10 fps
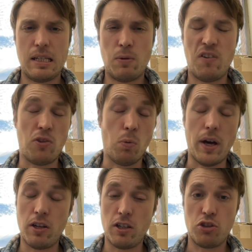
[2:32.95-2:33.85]
if the
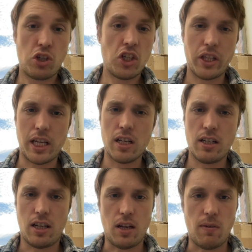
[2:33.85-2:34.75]
weather is clear,
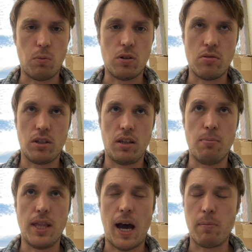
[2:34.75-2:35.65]
you know, it wouldn't really
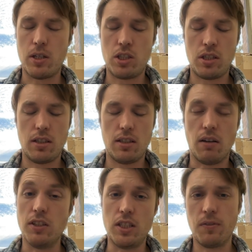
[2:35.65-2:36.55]
be that much
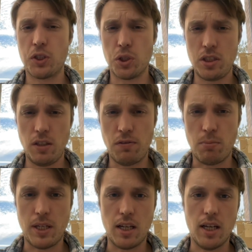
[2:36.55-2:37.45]
of a difficulty for
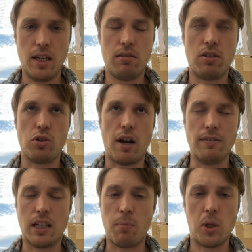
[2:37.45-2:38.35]
me to, to drive
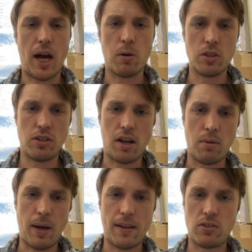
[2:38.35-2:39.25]
a couple hours down to
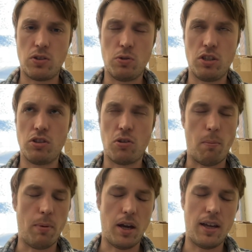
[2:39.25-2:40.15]
Massachusetts.
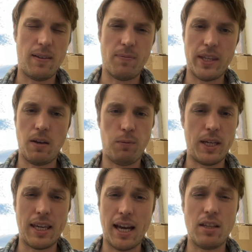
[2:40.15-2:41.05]
But if we
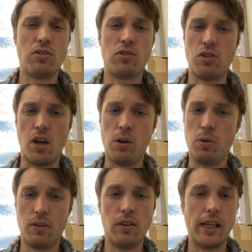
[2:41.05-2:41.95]
get
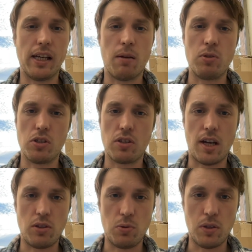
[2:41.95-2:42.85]
snow, like, I'm just
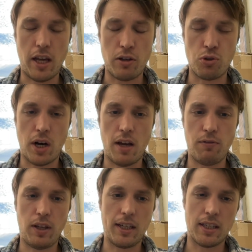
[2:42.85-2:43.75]
not doing that drive.
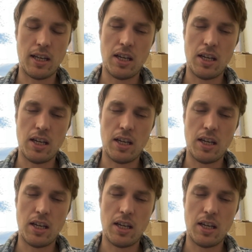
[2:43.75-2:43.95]
Like,